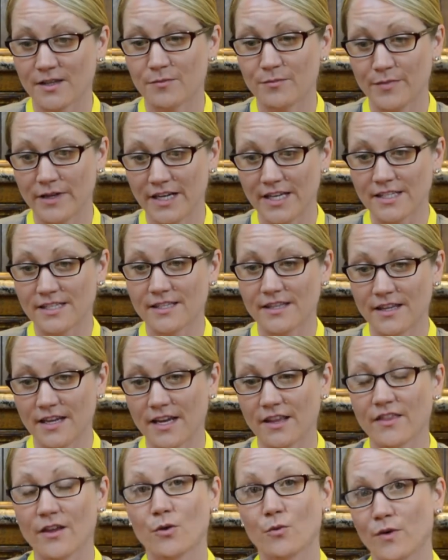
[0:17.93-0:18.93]
the biggest
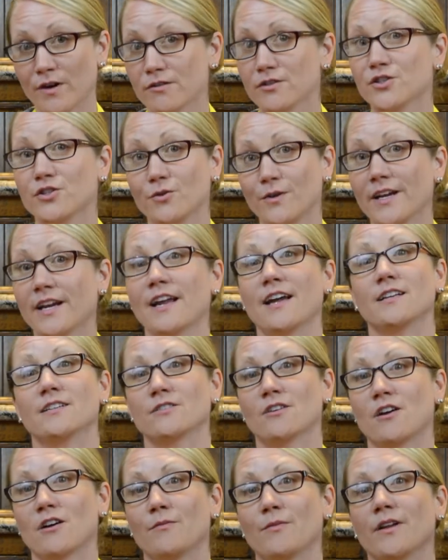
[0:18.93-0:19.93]
thing that we're doing at
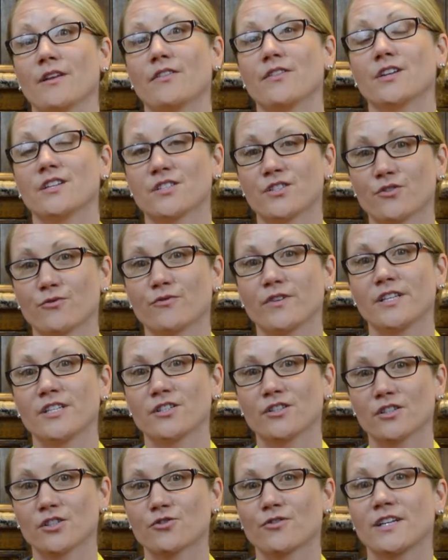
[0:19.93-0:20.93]
Dartmouth is the
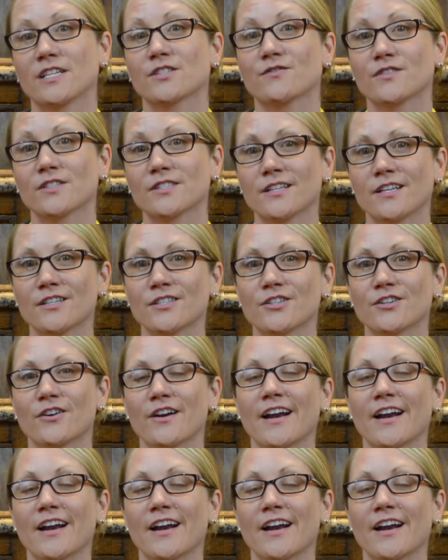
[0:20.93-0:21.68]
Regional Transfer Center,